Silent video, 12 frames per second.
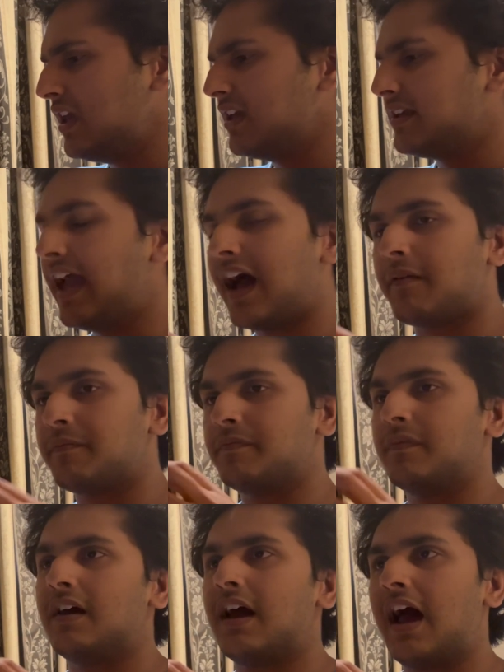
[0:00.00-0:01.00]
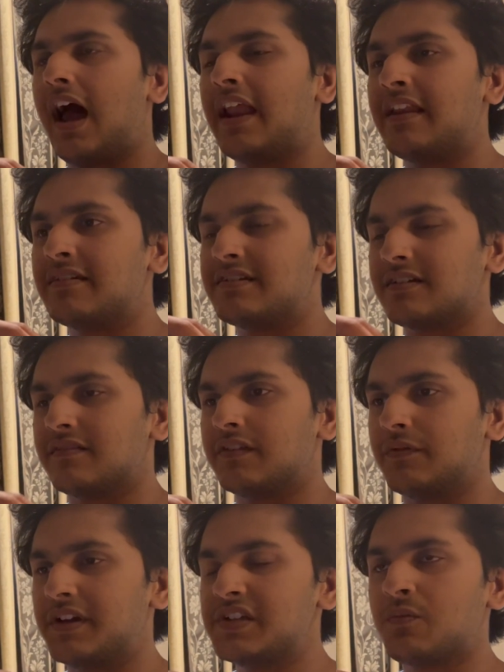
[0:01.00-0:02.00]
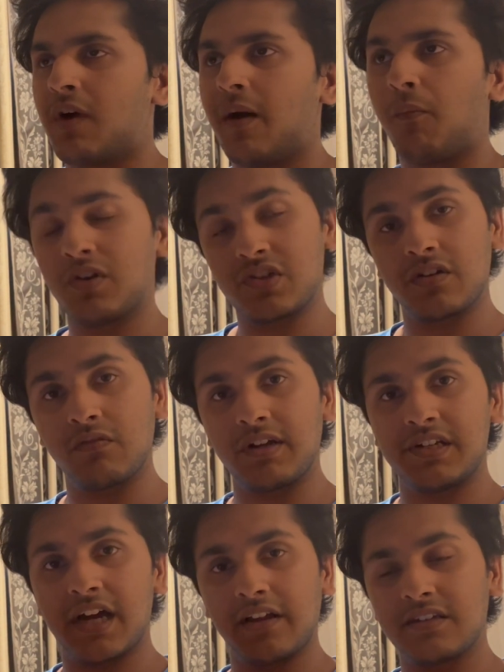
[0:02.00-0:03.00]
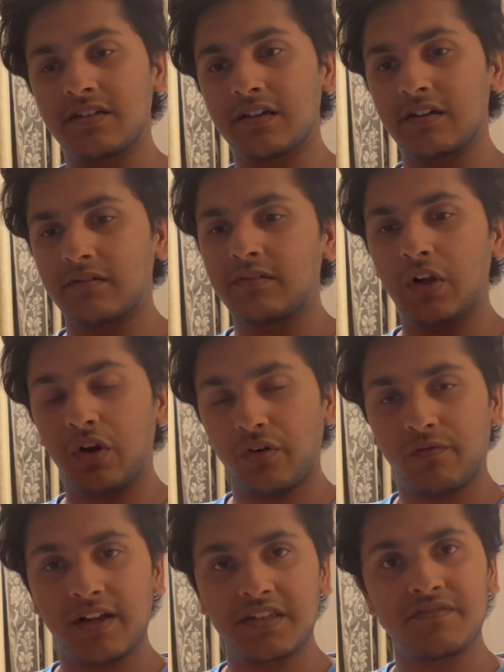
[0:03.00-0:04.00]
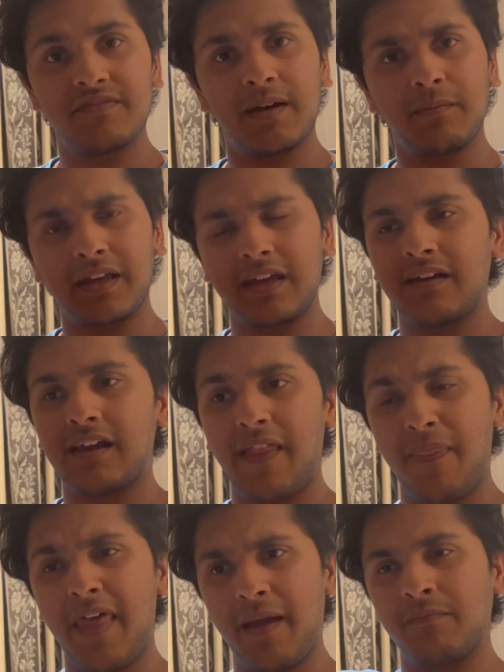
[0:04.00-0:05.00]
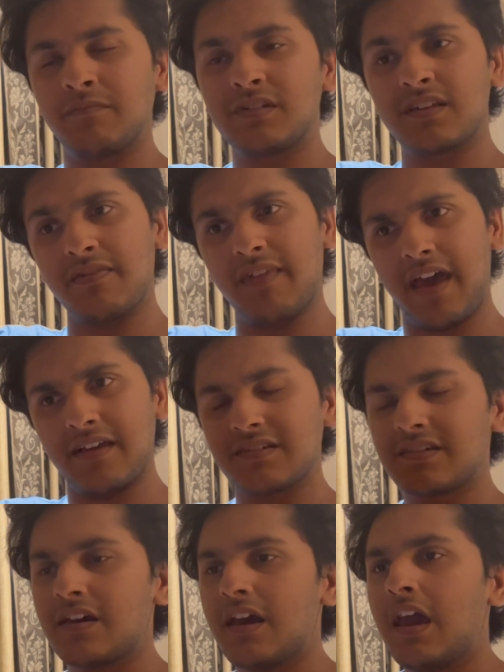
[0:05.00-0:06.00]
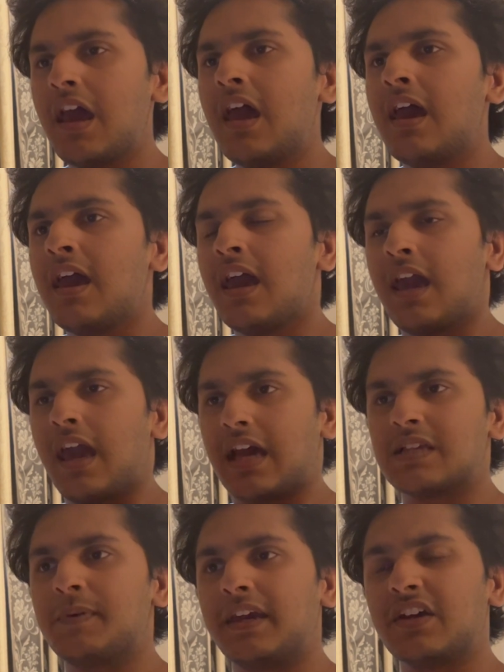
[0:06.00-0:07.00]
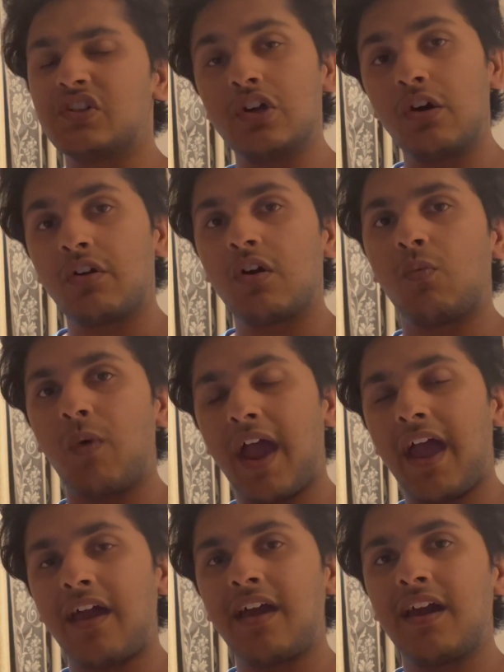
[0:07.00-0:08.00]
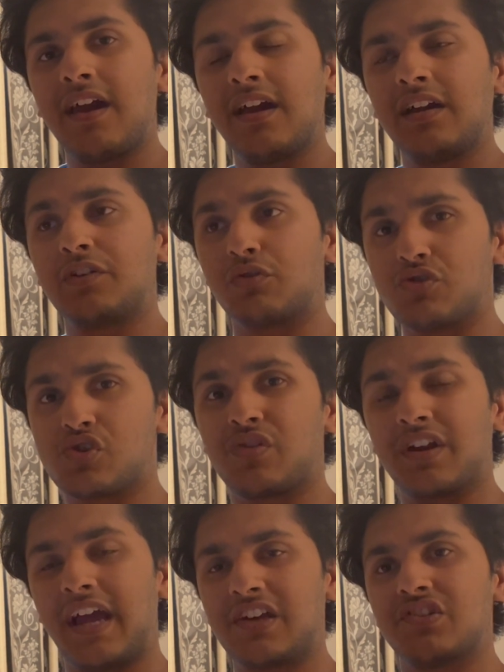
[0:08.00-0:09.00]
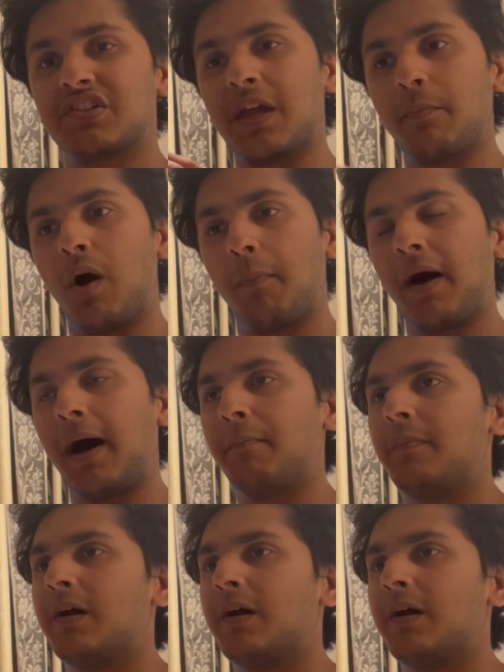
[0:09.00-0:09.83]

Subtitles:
Yeah, and the reason why I want you to reach out to, you know, your friends and family and them to theirs is because you don't know where crucial connections can pop up.